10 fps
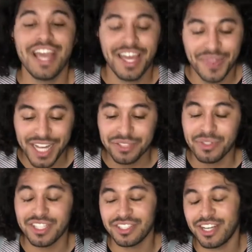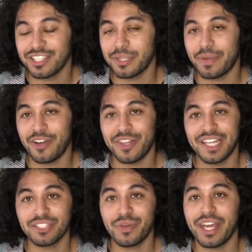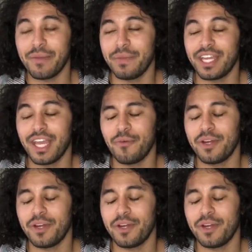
And that's what this song is about, and that's why it became